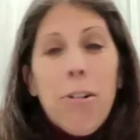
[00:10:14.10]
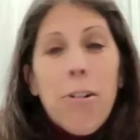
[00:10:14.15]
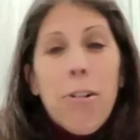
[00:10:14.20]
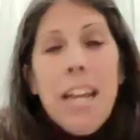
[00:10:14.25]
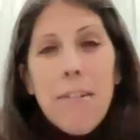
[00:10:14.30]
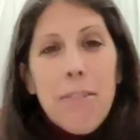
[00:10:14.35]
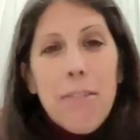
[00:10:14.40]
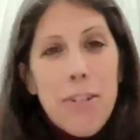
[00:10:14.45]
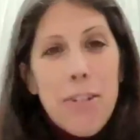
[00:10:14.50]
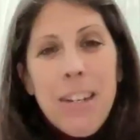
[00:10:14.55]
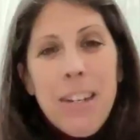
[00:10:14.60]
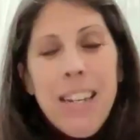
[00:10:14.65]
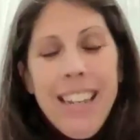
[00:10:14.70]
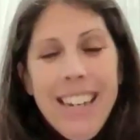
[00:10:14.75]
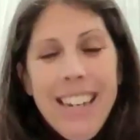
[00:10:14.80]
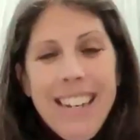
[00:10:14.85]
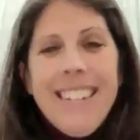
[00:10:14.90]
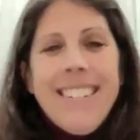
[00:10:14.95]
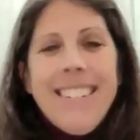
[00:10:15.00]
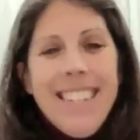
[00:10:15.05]
You only have two
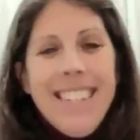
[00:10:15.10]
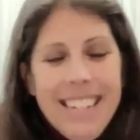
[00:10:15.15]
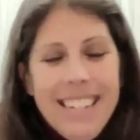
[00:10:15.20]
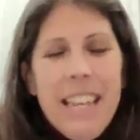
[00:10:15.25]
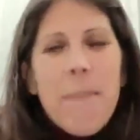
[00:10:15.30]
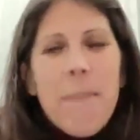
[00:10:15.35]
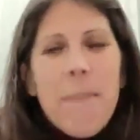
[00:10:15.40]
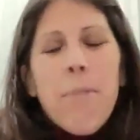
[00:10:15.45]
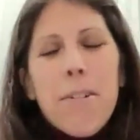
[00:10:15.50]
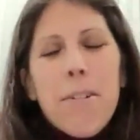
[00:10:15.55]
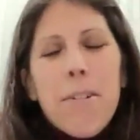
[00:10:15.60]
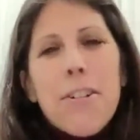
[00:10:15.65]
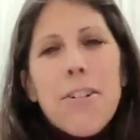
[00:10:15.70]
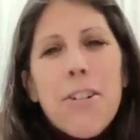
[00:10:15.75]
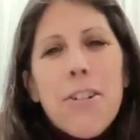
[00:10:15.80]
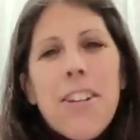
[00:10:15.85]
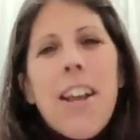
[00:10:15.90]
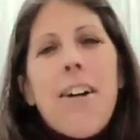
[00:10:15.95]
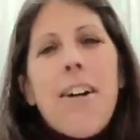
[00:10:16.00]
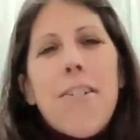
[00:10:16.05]
kidneys. You get to keep one for
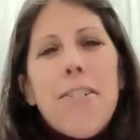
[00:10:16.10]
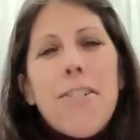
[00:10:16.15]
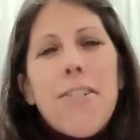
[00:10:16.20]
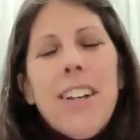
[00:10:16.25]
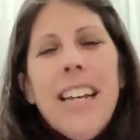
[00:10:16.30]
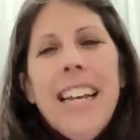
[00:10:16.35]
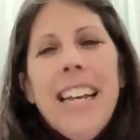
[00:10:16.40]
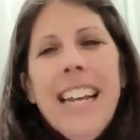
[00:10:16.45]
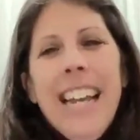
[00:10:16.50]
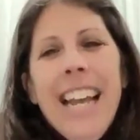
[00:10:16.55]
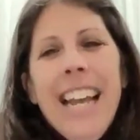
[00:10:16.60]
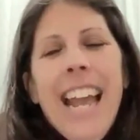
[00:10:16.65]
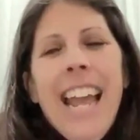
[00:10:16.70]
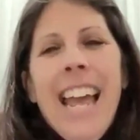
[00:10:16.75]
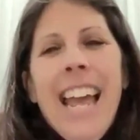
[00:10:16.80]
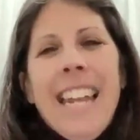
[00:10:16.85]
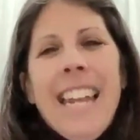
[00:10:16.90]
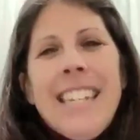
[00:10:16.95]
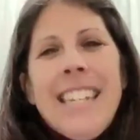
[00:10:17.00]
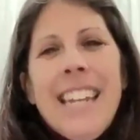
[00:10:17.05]
yourself.
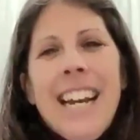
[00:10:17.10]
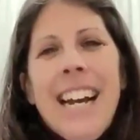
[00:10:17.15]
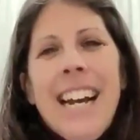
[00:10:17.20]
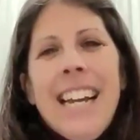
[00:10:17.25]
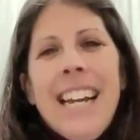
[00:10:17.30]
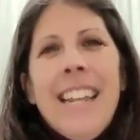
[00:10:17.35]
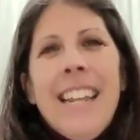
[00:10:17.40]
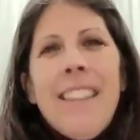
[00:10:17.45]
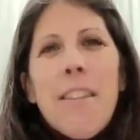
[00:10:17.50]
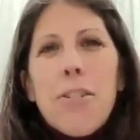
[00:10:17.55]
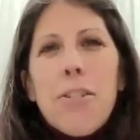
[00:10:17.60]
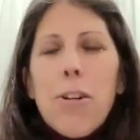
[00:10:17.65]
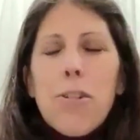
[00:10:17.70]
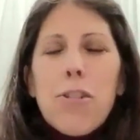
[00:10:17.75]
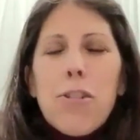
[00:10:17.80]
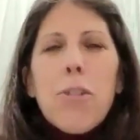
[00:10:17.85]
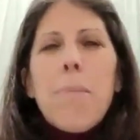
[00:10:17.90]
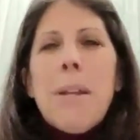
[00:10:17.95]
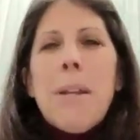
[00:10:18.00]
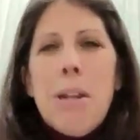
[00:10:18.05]
And in the
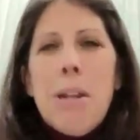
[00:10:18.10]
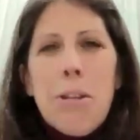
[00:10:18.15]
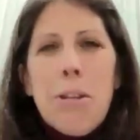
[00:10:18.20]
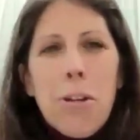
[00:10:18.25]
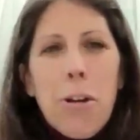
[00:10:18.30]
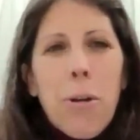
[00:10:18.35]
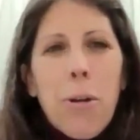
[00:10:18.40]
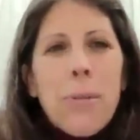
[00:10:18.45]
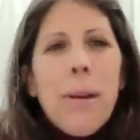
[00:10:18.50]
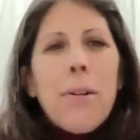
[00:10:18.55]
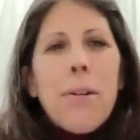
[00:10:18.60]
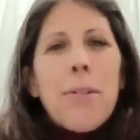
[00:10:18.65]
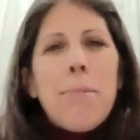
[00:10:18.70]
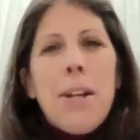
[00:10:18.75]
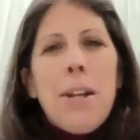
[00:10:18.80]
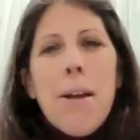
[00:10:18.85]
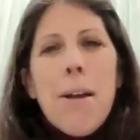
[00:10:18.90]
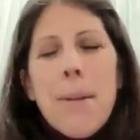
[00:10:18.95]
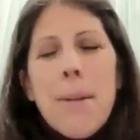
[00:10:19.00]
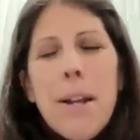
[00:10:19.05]
social media circles I was
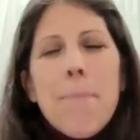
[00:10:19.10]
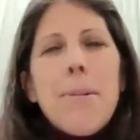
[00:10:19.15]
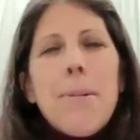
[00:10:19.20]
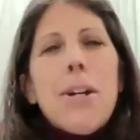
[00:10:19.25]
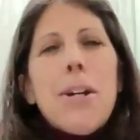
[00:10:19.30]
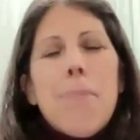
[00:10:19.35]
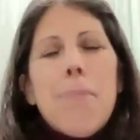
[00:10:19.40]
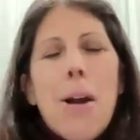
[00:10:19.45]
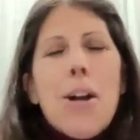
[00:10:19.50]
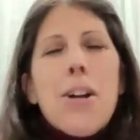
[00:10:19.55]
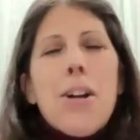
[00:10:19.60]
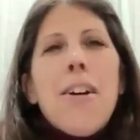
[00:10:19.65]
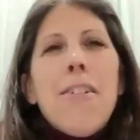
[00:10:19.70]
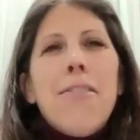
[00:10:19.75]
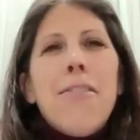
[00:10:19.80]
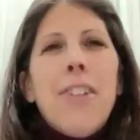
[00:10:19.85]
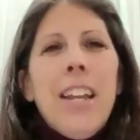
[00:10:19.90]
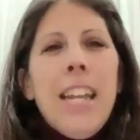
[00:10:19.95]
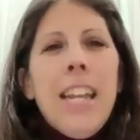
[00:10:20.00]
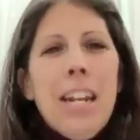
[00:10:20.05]
becoming a bigger part
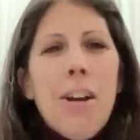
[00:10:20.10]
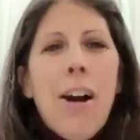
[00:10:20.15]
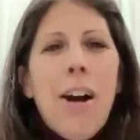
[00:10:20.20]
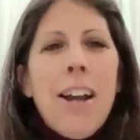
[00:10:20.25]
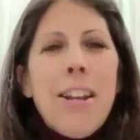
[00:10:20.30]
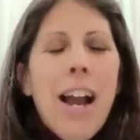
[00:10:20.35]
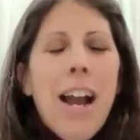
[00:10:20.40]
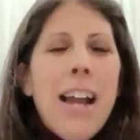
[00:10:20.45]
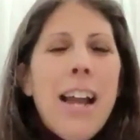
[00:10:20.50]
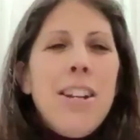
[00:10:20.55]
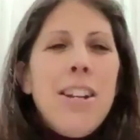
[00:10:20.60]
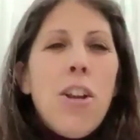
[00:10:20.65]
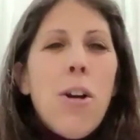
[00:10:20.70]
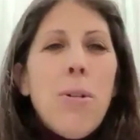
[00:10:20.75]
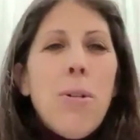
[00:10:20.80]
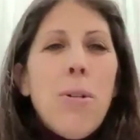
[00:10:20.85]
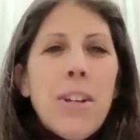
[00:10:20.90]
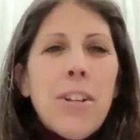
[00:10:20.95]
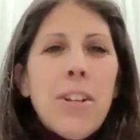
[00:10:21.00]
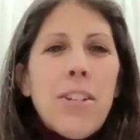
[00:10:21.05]
of, I
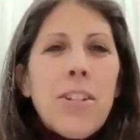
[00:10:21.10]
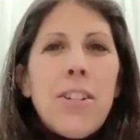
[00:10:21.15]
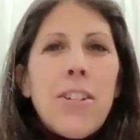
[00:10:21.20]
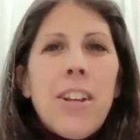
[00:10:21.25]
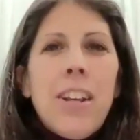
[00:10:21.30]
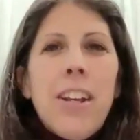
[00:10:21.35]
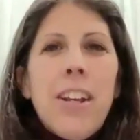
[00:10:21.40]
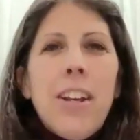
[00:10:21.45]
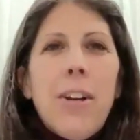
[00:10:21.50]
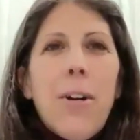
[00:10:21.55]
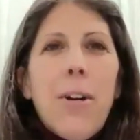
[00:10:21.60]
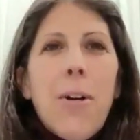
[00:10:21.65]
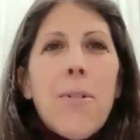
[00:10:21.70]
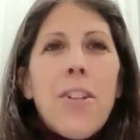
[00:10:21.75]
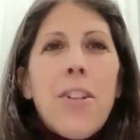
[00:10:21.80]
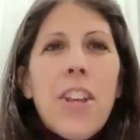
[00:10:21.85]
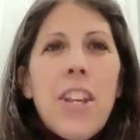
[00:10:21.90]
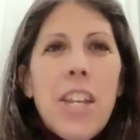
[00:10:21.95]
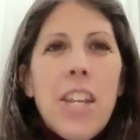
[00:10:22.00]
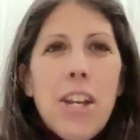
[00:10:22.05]
noticed
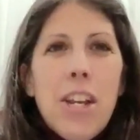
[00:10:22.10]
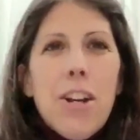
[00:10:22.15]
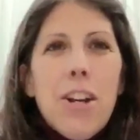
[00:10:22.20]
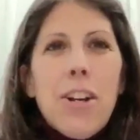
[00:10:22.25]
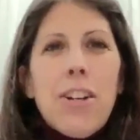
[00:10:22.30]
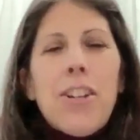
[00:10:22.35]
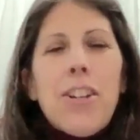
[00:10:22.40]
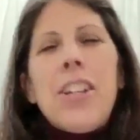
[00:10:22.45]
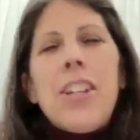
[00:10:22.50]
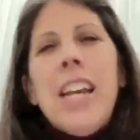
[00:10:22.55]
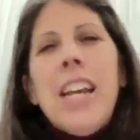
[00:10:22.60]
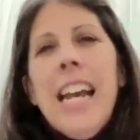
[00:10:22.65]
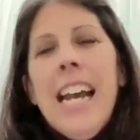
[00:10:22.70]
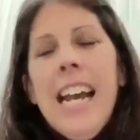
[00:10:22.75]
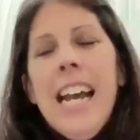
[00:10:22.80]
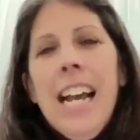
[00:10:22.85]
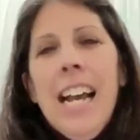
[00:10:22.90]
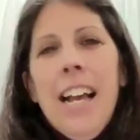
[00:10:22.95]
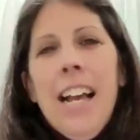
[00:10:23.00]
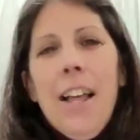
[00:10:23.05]
over the years,
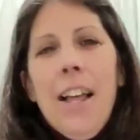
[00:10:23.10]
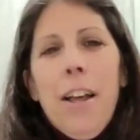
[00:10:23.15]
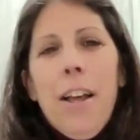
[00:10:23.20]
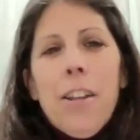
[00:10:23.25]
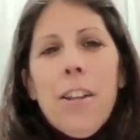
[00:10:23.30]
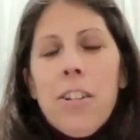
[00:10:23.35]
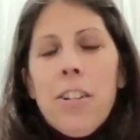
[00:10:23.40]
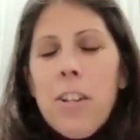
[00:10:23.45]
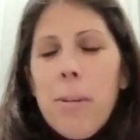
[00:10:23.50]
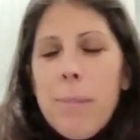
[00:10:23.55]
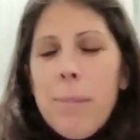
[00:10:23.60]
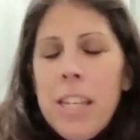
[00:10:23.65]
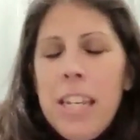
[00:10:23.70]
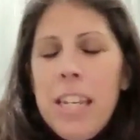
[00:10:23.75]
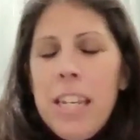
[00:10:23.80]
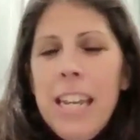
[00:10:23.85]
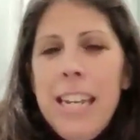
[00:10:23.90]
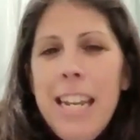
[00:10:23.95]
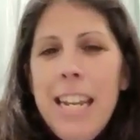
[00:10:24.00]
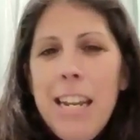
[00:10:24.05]
some of the
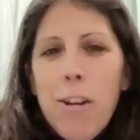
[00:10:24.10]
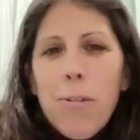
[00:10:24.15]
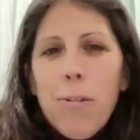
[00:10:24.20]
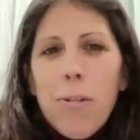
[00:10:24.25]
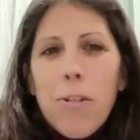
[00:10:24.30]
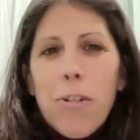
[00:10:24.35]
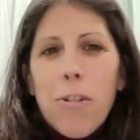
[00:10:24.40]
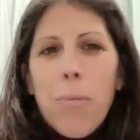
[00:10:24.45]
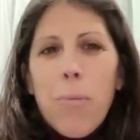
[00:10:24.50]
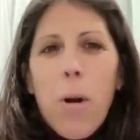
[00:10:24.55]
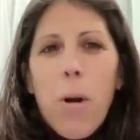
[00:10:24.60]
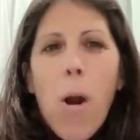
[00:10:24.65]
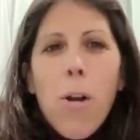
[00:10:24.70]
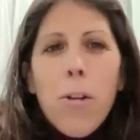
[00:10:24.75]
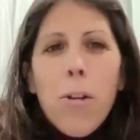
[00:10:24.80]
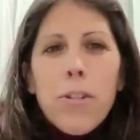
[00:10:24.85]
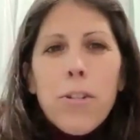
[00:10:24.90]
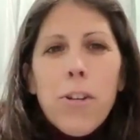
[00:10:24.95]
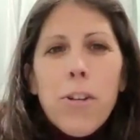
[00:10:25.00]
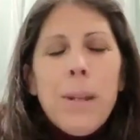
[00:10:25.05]
kidney donors were
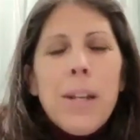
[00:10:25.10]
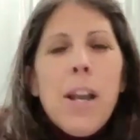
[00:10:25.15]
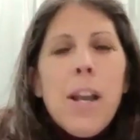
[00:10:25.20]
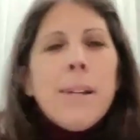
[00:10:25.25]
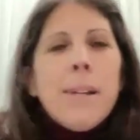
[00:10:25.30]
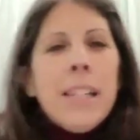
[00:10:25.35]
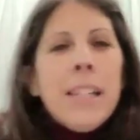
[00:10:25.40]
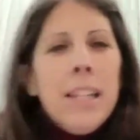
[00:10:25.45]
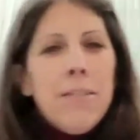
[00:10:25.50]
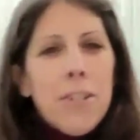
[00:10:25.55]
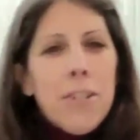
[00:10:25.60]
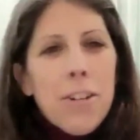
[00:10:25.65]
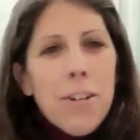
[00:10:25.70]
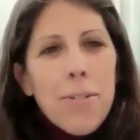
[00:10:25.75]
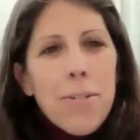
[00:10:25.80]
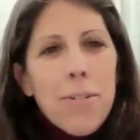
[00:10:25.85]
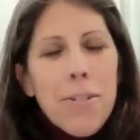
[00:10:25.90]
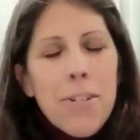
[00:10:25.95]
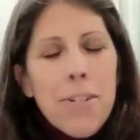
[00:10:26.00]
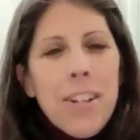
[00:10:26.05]
also becoming liver
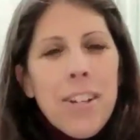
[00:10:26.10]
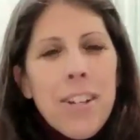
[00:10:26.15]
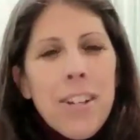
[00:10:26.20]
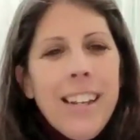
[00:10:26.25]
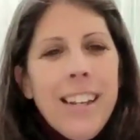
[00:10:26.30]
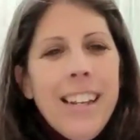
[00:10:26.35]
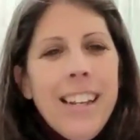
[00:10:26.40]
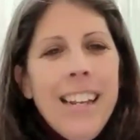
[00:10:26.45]
donors.